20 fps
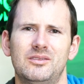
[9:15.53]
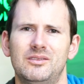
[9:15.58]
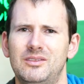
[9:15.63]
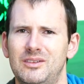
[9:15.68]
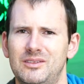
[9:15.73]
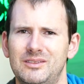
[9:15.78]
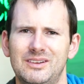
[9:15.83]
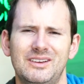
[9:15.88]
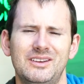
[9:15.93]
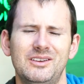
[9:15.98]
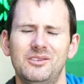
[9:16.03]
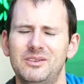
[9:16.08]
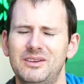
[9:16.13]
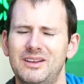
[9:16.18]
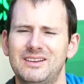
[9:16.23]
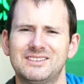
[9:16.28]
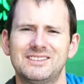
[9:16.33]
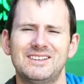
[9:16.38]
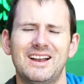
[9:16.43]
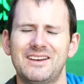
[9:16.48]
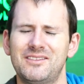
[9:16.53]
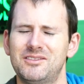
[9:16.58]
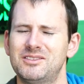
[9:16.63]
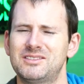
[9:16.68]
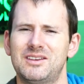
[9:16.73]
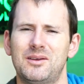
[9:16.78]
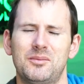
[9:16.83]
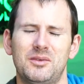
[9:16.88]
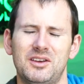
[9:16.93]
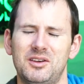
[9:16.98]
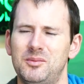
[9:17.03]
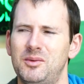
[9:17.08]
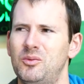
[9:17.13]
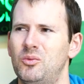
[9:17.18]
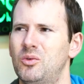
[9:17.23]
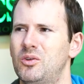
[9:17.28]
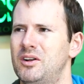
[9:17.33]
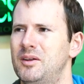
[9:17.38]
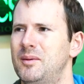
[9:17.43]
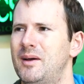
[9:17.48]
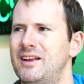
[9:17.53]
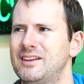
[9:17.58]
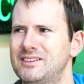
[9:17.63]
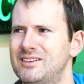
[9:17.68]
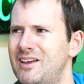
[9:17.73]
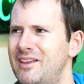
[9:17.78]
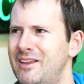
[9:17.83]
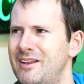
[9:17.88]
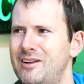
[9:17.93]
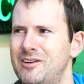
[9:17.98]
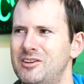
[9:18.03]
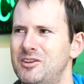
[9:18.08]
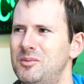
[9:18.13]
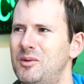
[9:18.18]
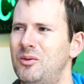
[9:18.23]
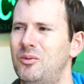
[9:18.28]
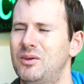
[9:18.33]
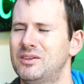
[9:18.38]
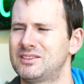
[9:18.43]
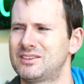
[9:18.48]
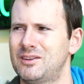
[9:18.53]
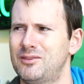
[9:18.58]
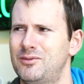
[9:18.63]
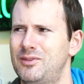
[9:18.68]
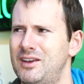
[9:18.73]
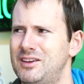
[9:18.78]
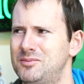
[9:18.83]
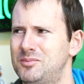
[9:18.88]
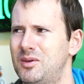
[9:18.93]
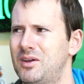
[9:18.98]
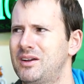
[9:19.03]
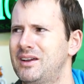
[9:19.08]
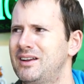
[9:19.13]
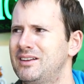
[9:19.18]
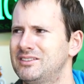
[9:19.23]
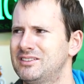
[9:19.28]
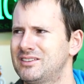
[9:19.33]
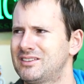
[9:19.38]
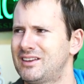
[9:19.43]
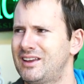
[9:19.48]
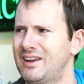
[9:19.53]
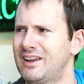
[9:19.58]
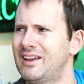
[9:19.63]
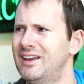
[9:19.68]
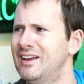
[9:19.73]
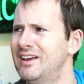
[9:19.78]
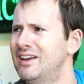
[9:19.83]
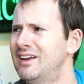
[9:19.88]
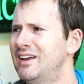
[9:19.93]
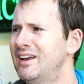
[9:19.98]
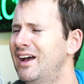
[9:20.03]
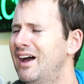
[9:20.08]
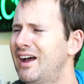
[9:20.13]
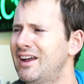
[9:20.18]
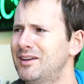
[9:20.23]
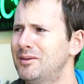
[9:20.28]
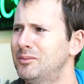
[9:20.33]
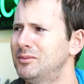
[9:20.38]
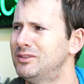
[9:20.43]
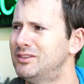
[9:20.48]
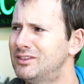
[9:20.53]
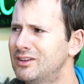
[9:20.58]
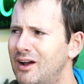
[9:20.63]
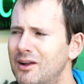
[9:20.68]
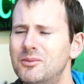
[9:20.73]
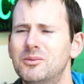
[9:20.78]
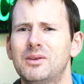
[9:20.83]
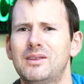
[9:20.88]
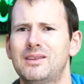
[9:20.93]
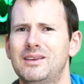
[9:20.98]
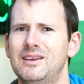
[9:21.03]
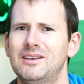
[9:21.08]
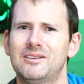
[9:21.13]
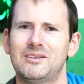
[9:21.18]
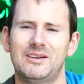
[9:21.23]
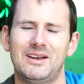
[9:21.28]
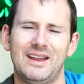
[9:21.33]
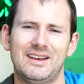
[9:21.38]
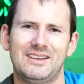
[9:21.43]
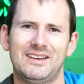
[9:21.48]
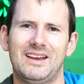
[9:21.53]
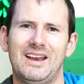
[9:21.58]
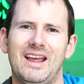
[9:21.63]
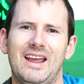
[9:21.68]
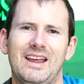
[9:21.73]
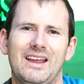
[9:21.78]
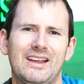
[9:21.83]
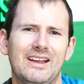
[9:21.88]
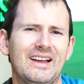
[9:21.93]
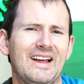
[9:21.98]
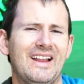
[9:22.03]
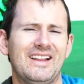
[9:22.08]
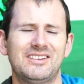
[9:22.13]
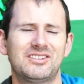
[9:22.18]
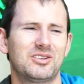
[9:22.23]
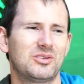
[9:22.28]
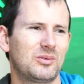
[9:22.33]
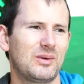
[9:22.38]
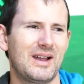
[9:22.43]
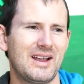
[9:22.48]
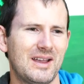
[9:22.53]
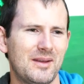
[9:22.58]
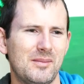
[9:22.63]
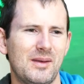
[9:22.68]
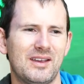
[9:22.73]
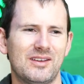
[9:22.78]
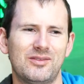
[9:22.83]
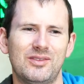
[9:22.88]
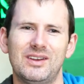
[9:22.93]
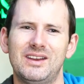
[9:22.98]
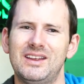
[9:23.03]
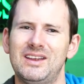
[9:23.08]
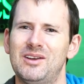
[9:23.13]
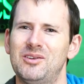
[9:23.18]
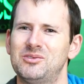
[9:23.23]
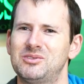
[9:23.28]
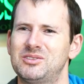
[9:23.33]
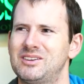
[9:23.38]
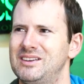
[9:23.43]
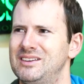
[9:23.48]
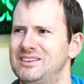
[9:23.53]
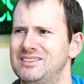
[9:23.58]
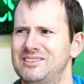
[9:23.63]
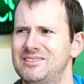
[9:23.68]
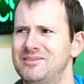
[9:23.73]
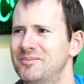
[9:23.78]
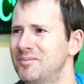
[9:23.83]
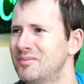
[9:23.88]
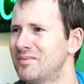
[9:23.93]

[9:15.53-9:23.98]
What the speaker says: That's not even something to be worried about. I saw that argument once on Facebook, and I was just like, I am done with the internet today. Yeah, this is why I make videos, because